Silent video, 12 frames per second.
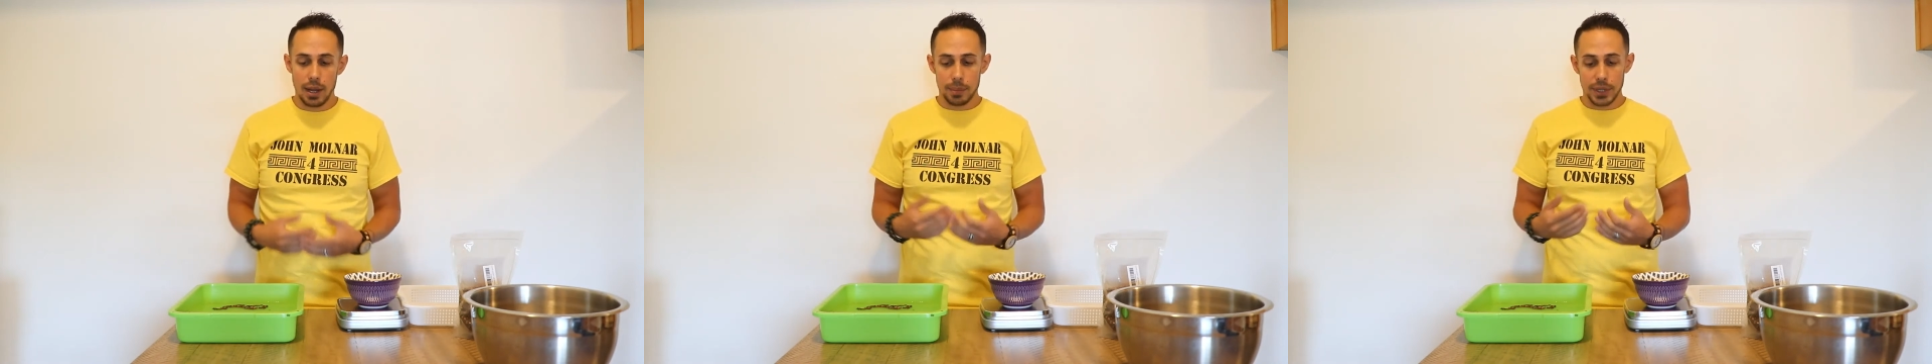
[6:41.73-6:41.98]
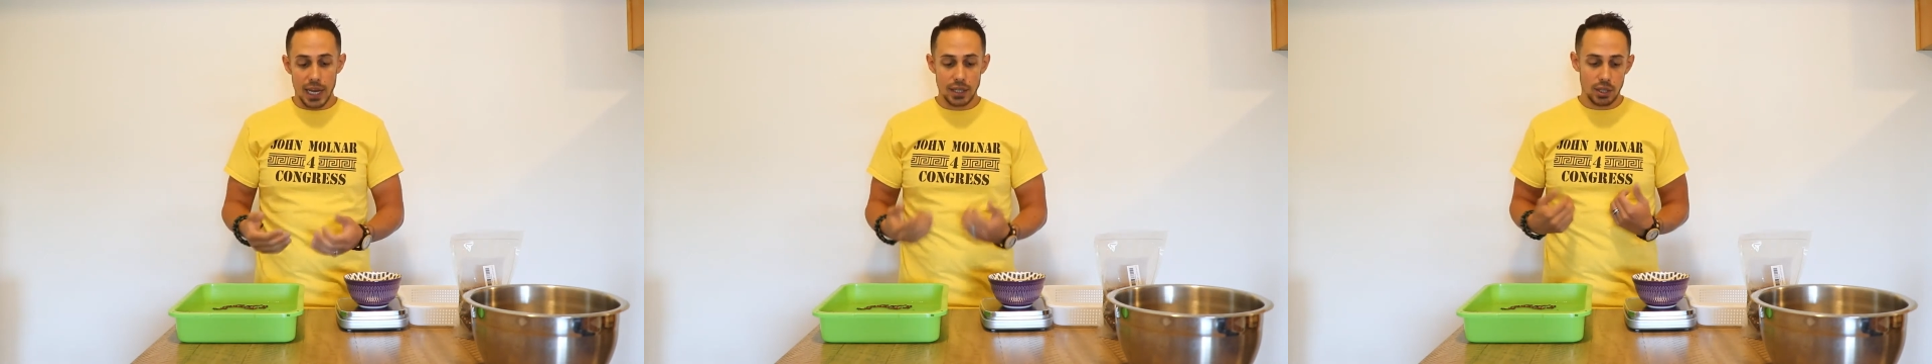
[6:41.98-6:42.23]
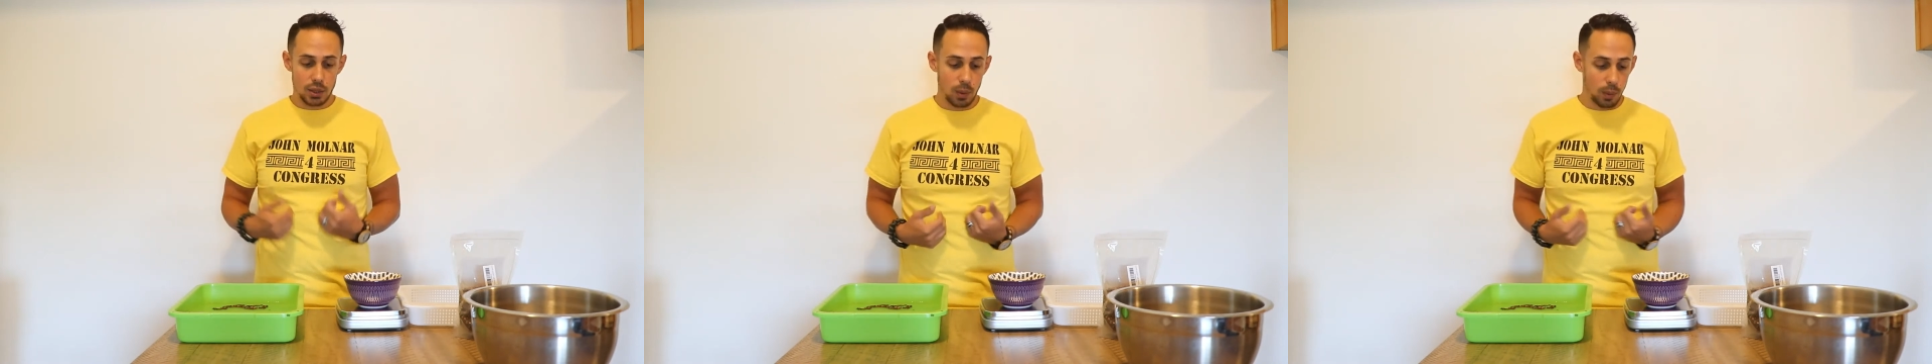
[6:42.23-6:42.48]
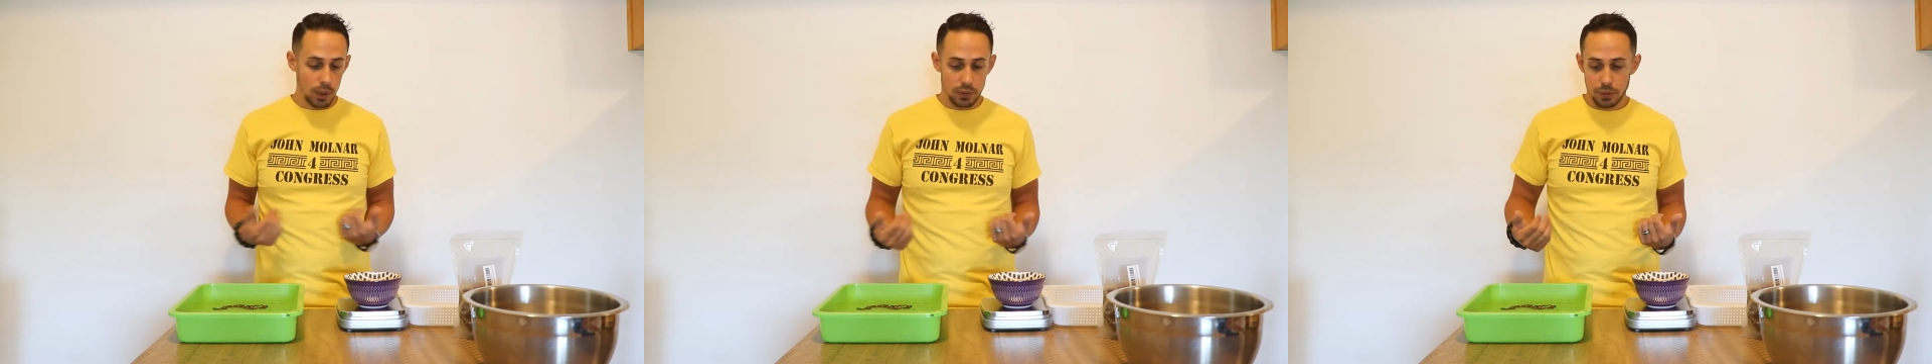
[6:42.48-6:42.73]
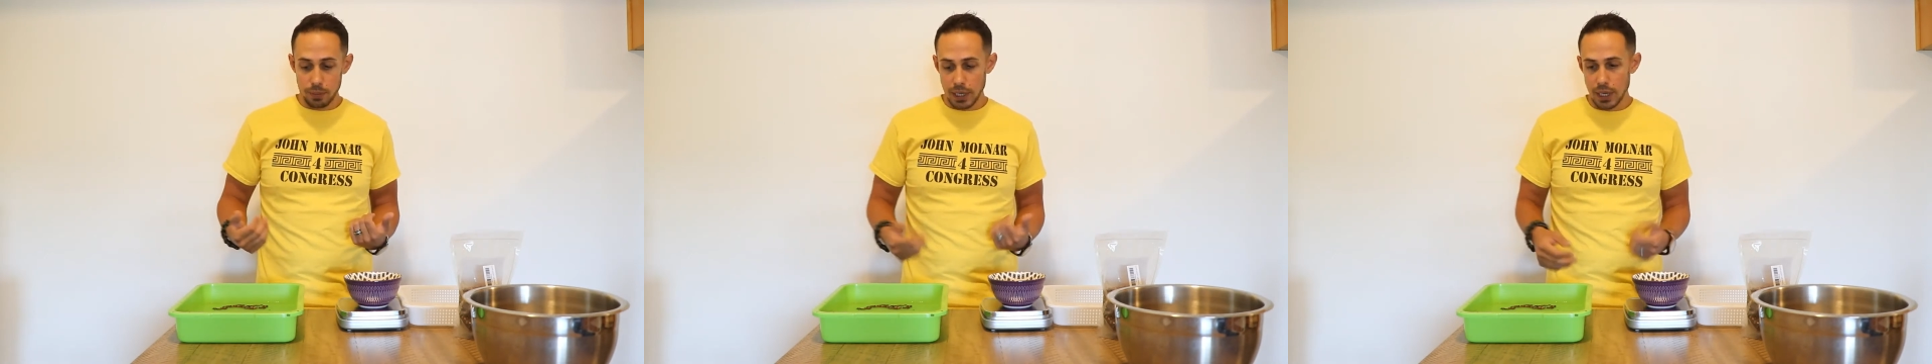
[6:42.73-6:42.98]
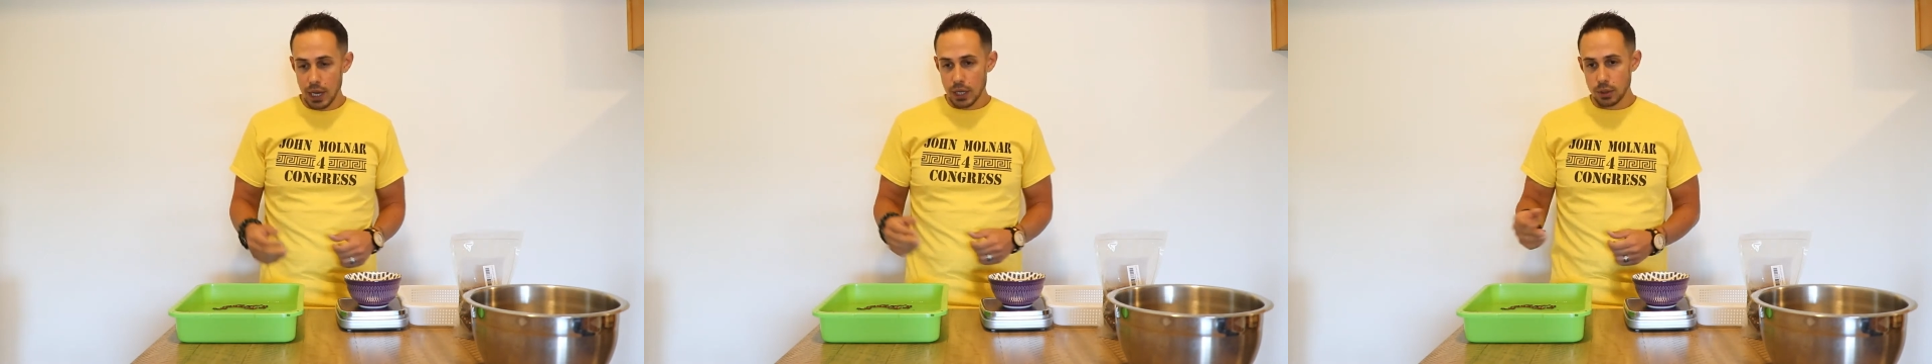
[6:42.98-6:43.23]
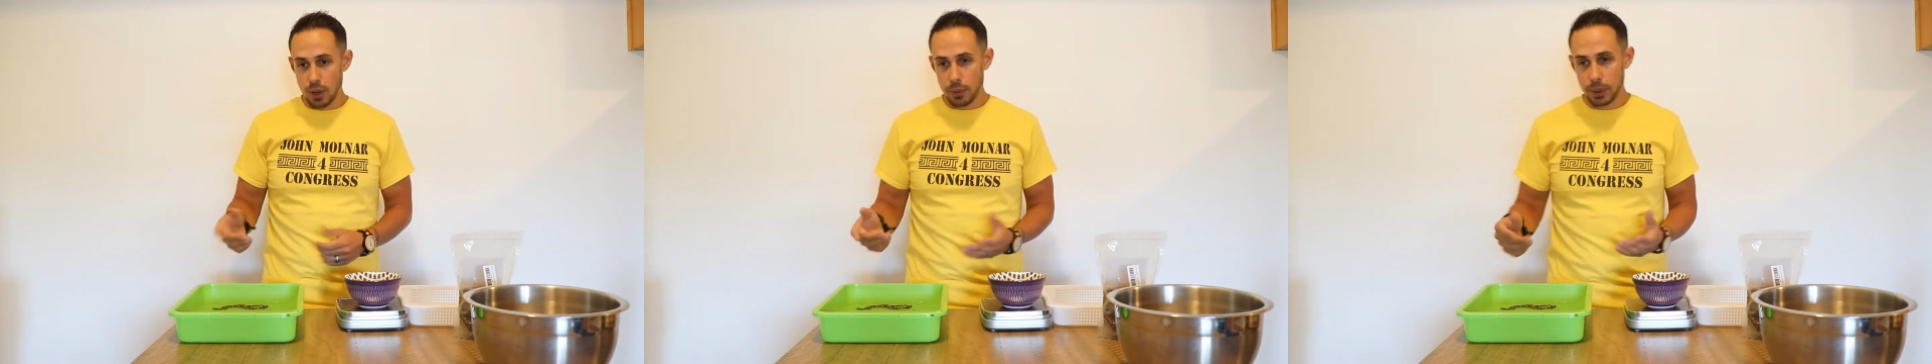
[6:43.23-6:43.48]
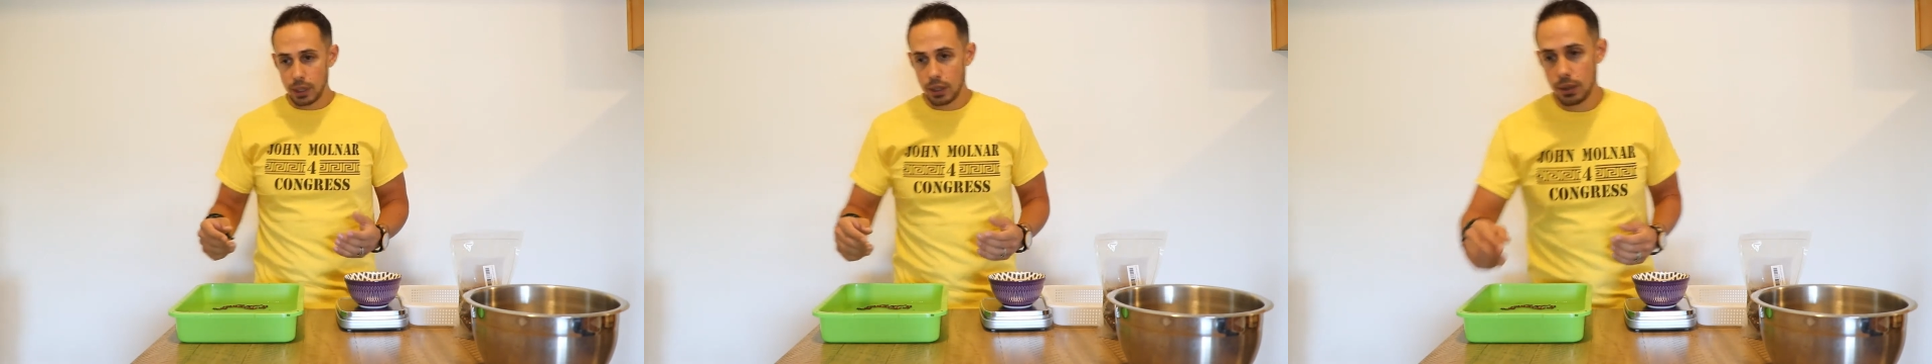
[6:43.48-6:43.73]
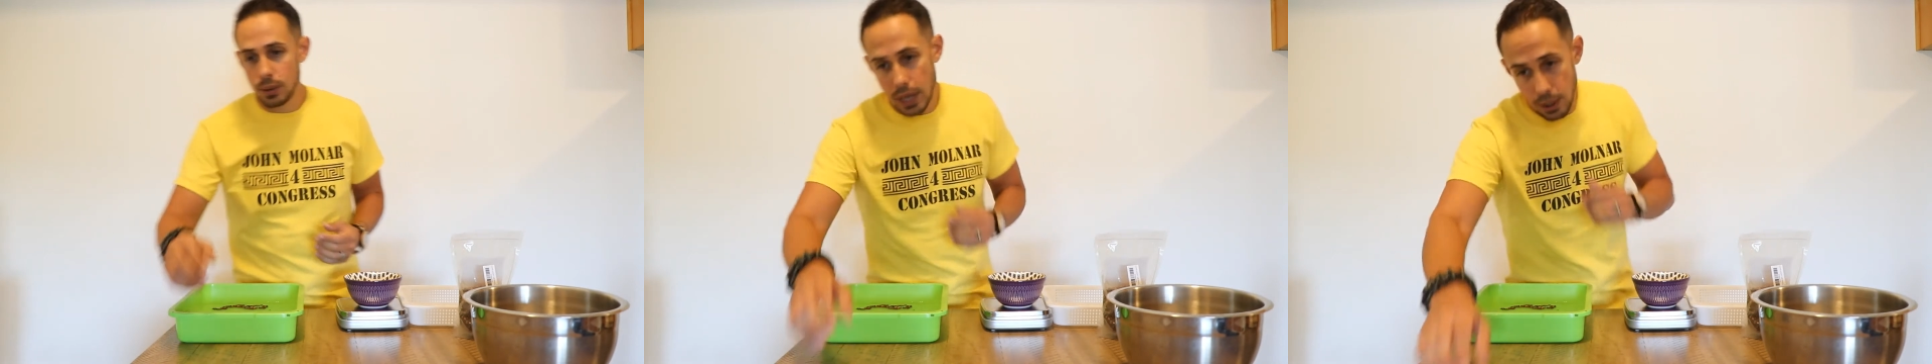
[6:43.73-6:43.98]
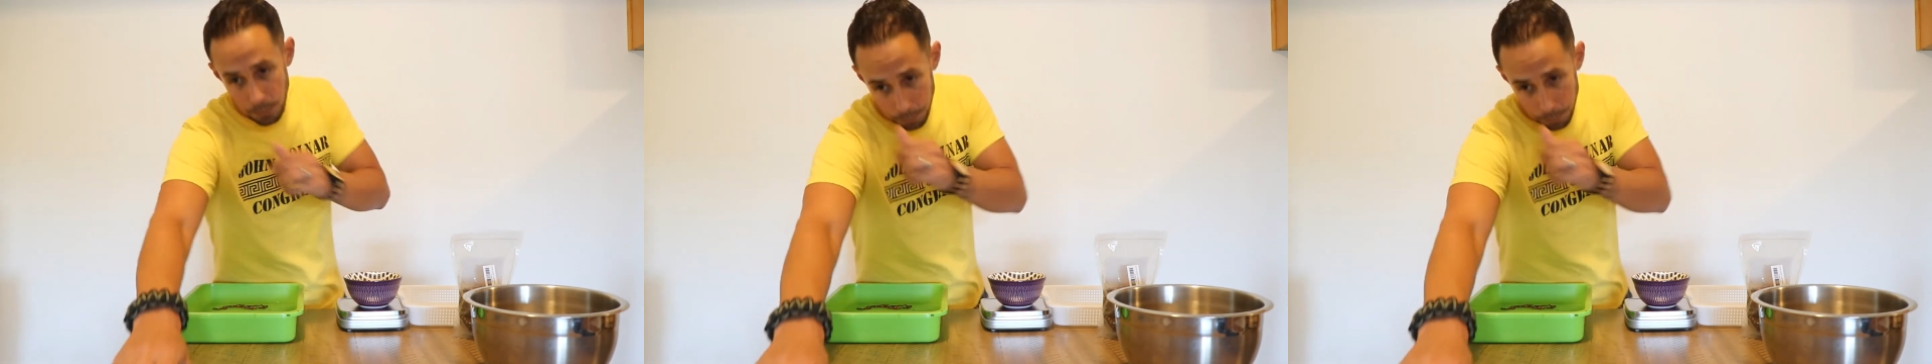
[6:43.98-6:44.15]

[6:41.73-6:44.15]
but that's just what worked for me. So all we're gonna do now